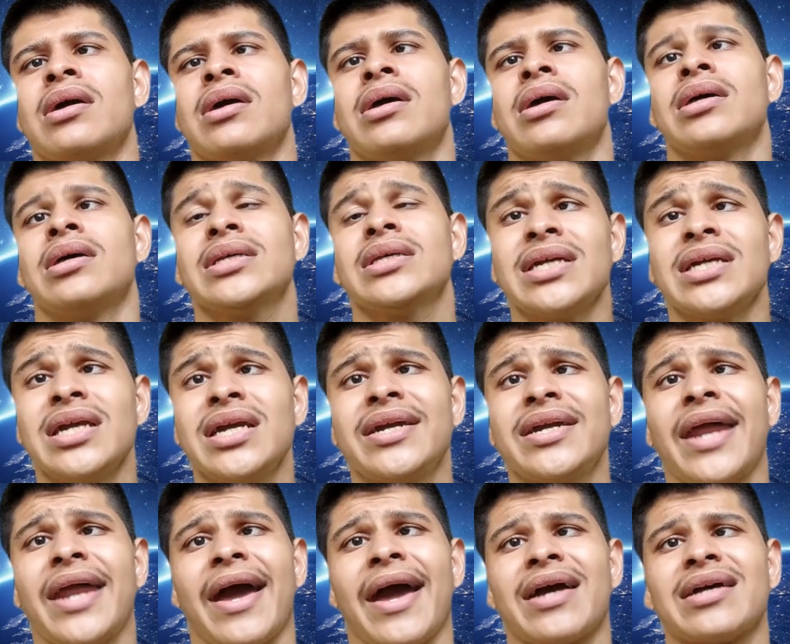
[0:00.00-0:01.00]

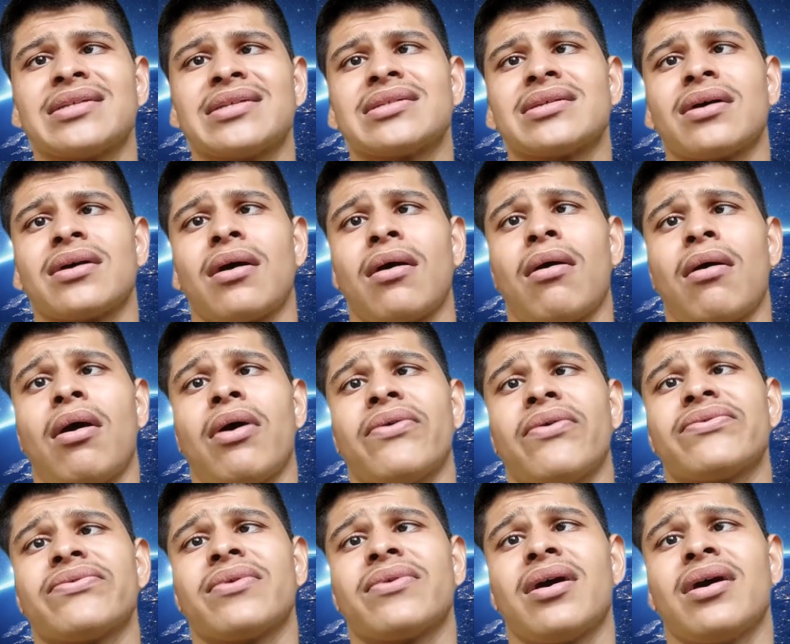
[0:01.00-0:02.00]
syntax of
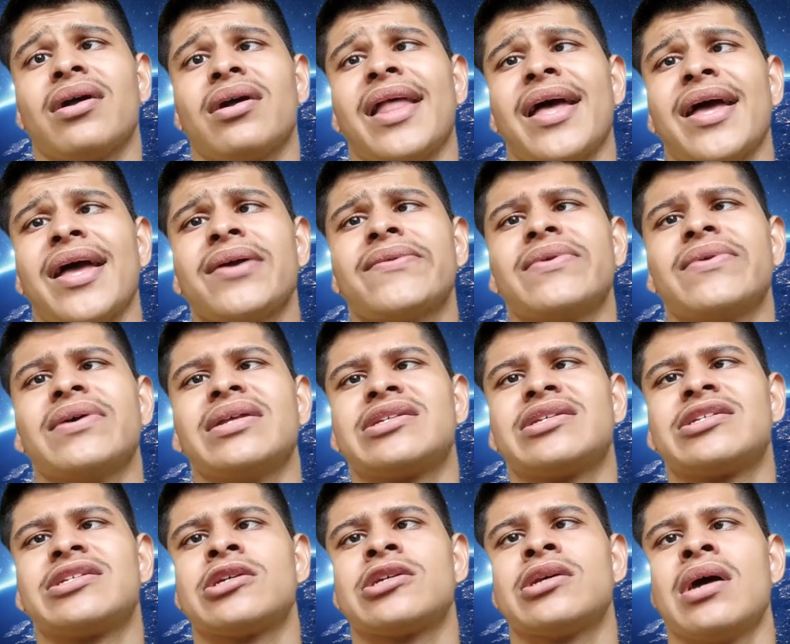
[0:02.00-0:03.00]
a
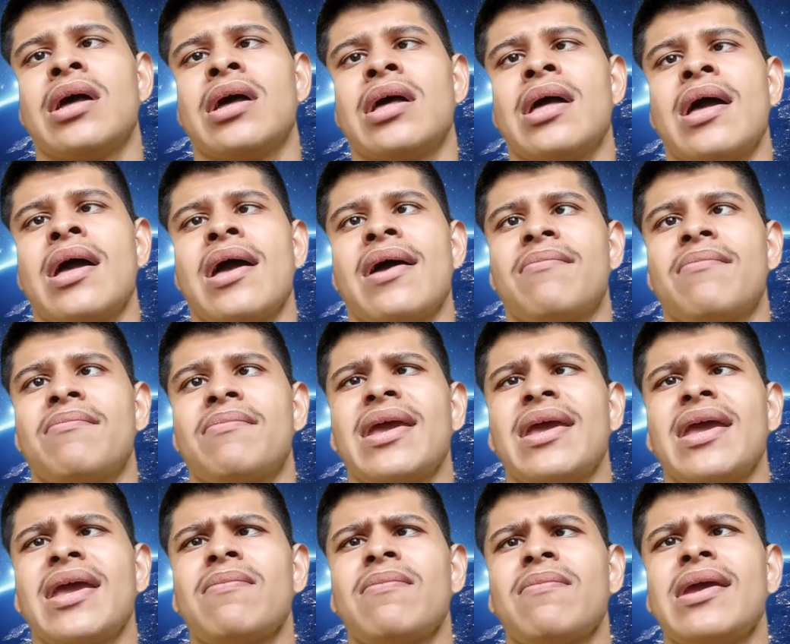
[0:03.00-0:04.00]
language.
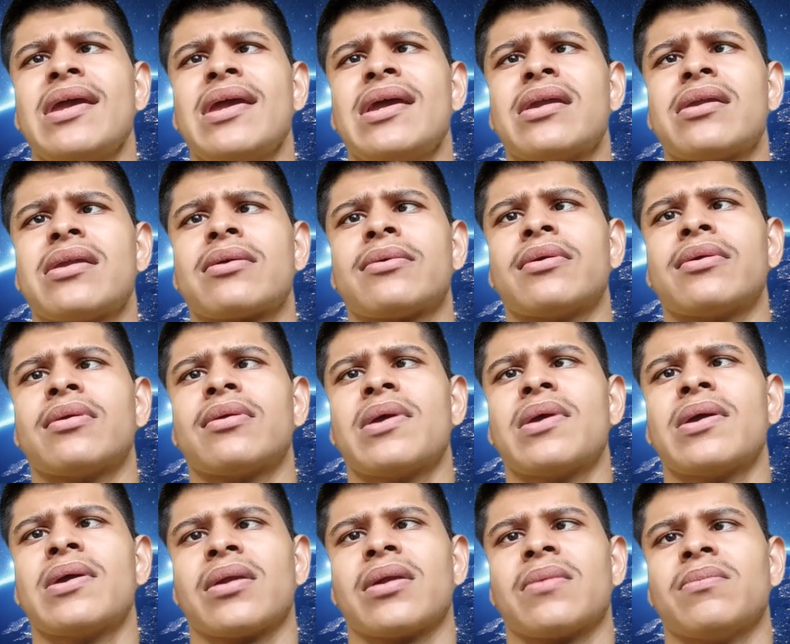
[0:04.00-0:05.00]
Maybe it could be
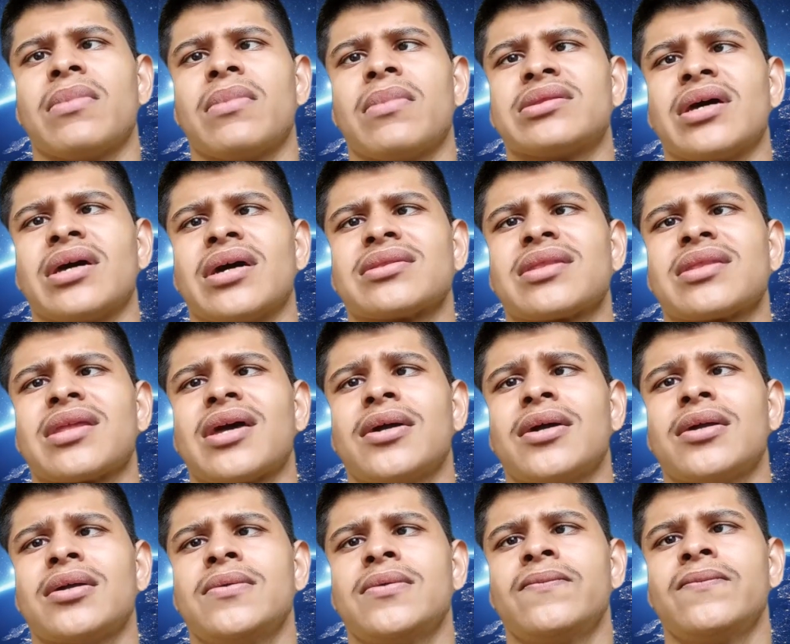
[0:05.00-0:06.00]
your mother tongue,